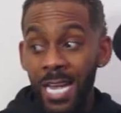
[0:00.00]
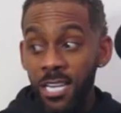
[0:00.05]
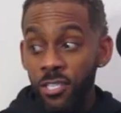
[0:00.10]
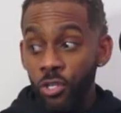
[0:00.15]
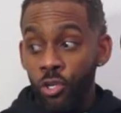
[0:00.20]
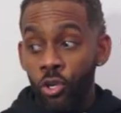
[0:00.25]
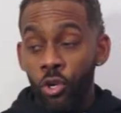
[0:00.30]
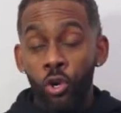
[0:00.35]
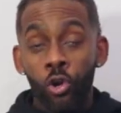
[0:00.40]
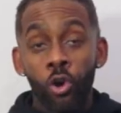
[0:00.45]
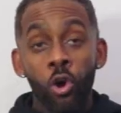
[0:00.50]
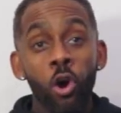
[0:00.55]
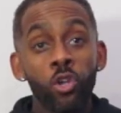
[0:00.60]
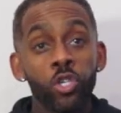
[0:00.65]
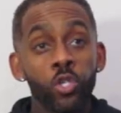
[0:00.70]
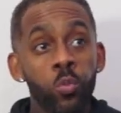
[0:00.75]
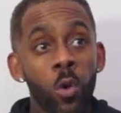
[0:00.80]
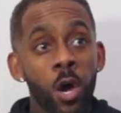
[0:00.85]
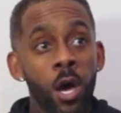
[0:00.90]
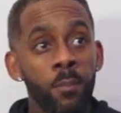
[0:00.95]
that's
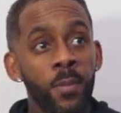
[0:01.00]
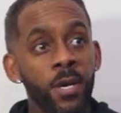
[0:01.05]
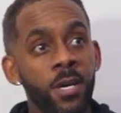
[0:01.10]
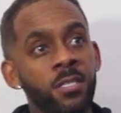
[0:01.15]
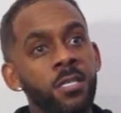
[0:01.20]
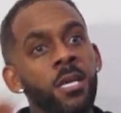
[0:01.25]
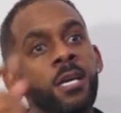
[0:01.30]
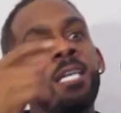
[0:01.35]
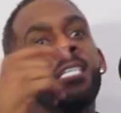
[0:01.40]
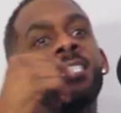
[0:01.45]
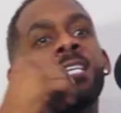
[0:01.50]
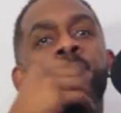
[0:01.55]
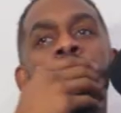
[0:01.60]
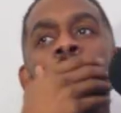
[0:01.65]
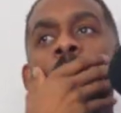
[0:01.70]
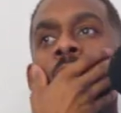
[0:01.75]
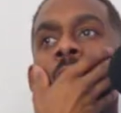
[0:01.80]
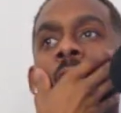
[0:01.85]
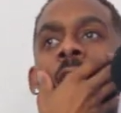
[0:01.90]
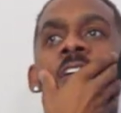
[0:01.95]
God's work. Because see,
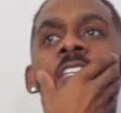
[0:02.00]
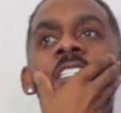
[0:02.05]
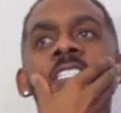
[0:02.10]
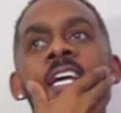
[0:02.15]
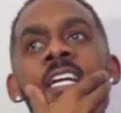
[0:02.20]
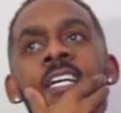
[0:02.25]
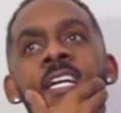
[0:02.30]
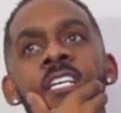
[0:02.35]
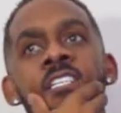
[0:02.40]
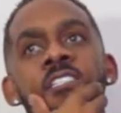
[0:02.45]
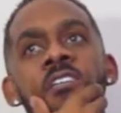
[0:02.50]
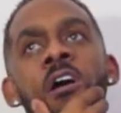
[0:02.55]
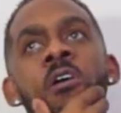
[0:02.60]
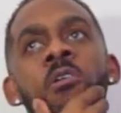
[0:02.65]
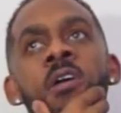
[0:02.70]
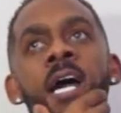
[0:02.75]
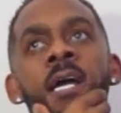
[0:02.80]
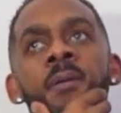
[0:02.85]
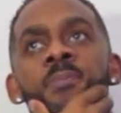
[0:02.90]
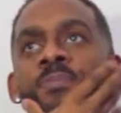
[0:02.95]
people don't understand this.
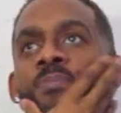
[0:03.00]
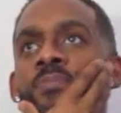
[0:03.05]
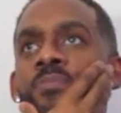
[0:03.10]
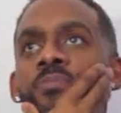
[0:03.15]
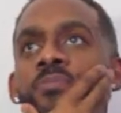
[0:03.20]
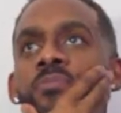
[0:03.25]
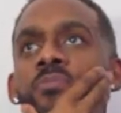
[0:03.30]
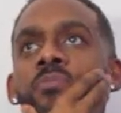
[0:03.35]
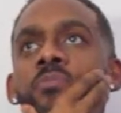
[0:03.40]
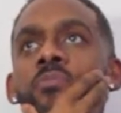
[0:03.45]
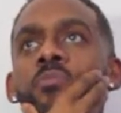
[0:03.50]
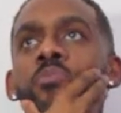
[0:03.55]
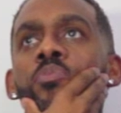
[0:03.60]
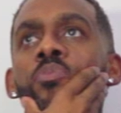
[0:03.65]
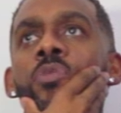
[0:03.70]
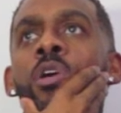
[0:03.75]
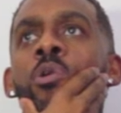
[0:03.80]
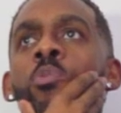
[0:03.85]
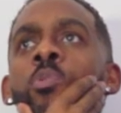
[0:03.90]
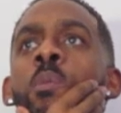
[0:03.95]
Okay,
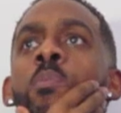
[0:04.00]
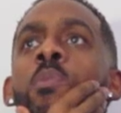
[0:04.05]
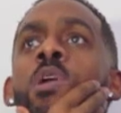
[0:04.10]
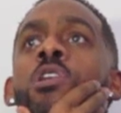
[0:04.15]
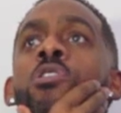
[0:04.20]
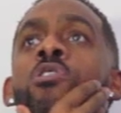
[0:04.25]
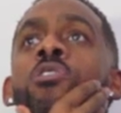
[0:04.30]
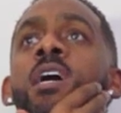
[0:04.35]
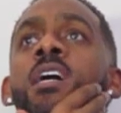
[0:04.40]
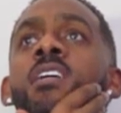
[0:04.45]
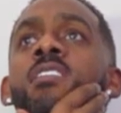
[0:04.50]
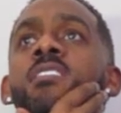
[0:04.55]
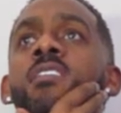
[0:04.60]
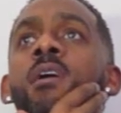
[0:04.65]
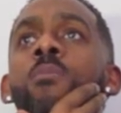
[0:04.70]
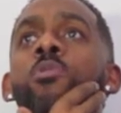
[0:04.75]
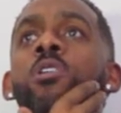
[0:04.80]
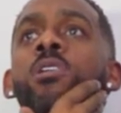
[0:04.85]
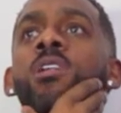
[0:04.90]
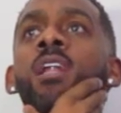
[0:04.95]
when we look at
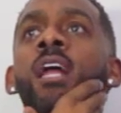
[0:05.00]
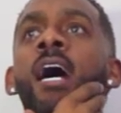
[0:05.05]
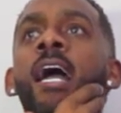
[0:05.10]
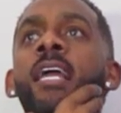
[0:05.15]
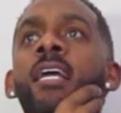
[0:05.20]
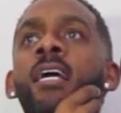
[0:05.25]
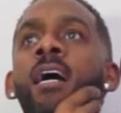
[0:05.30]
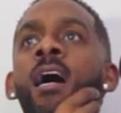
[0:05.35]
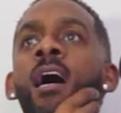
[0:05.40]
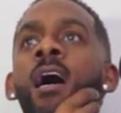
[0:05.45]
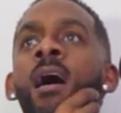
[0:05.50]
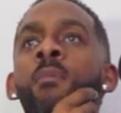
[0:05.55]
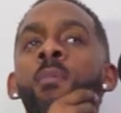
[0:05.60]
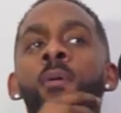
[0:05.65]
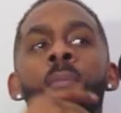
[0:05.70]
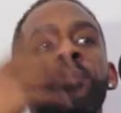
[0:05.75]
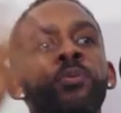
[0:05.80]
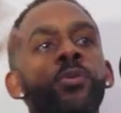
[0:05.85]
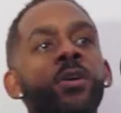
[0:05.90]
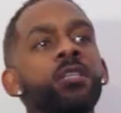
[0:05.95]
someone like
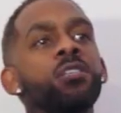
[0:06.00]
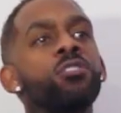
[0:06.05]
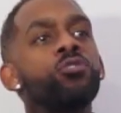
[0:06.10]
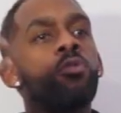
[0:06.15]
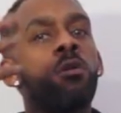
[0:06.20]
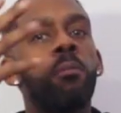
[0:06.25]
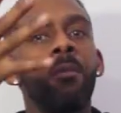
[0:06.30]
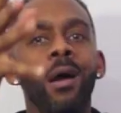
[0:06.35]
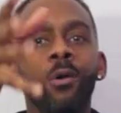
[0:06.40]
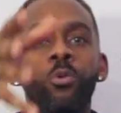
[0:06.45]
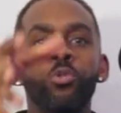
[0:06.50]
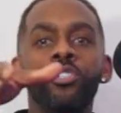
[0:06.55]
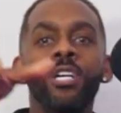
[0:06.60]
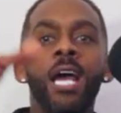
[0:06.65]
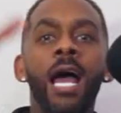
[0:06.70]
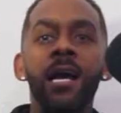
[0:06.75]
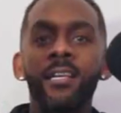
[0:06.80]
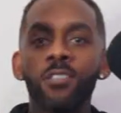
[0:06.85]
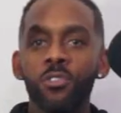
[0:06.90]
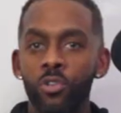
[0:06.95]
a Prince or a Michael
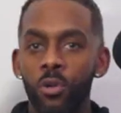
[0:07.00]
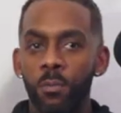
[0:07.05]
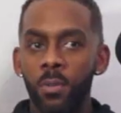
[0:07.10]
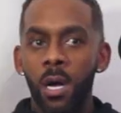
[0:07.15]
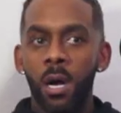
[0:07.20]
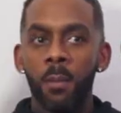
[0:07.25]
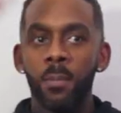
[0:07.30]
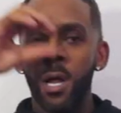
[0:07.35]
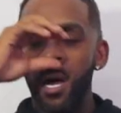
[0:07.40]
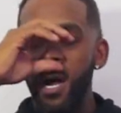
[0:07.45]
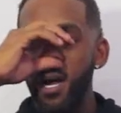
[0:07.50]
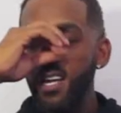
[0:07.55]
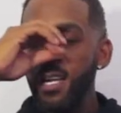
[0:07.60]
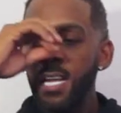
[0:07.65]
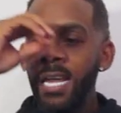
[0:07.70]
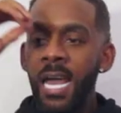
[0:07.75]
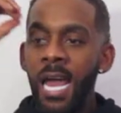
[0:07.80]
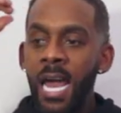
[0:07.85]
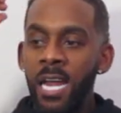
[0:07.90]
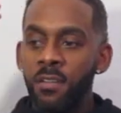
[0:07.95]
Jackson or blah, blah,
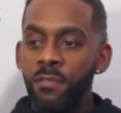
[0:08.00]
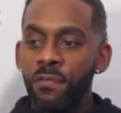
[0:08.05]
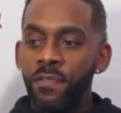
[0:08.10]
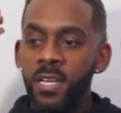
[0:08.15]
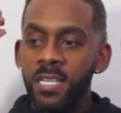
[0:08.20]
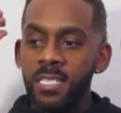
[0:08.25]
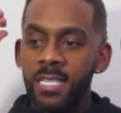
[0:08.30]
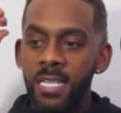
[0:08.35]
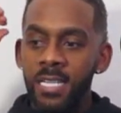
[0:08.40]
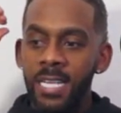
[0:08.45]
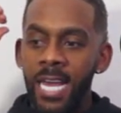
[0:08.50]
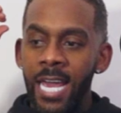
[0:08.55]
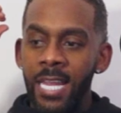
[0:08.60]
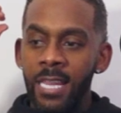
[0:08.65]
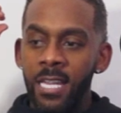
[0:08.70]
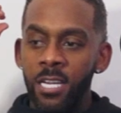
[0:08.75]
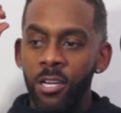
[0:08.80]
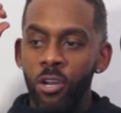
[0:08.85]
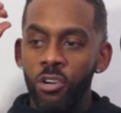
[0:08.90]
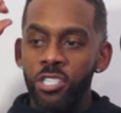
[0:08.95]
and the things that they,
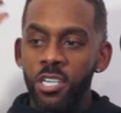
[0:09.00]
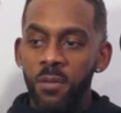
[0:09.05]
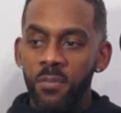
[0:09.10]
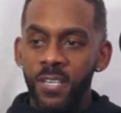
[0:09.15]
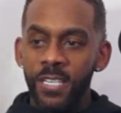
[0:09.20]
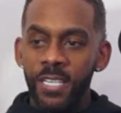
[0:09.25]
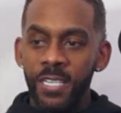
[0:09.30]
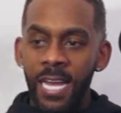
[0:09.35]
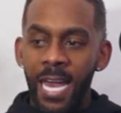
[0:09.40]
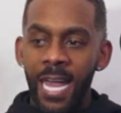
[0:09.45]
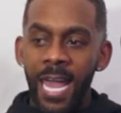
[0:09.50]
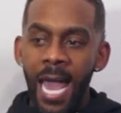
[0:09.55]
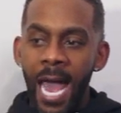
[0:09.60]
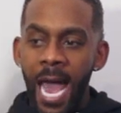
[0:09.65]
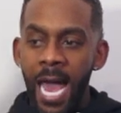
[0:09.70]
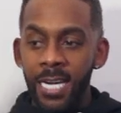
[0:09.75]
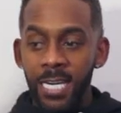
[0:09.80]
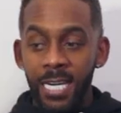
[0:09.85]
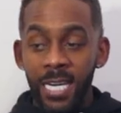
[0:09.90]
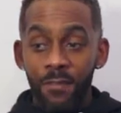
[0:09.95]
the longevity they
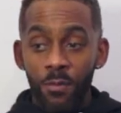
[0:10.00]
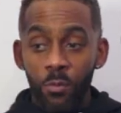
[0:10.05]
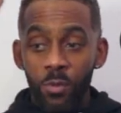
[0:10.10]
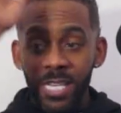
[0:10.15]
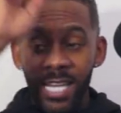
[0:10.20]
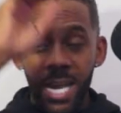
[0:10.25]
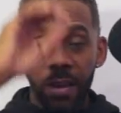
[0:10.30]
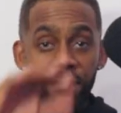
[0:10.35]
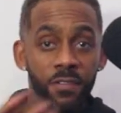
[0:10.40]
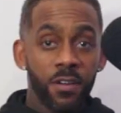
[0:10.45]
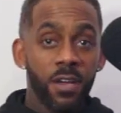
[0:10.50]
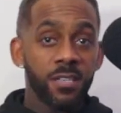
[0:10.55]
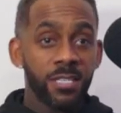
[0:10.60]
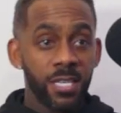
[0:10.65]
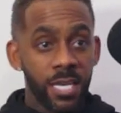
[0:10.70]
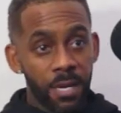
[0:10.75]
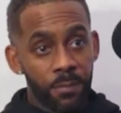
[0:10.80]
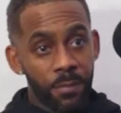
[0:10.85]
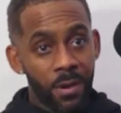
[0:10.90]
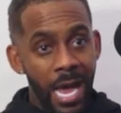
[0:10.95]
had, and even with the
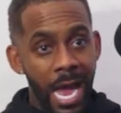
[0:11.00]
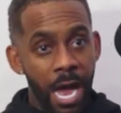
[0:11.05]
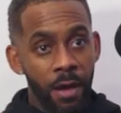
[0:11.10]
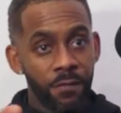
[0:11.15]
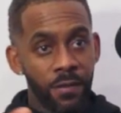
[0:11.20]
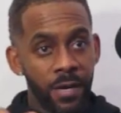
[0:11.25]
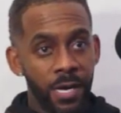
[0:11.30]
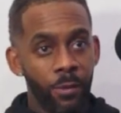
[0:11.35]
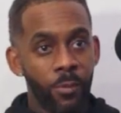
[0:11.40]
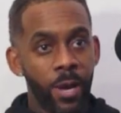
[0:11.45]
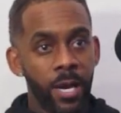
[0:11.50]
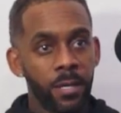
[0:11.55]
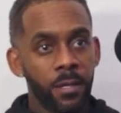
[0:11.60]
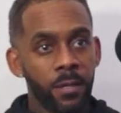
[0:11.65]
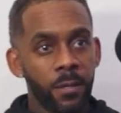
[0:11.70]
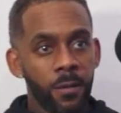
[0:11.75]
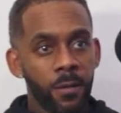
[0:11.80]
adversity, but how far they went,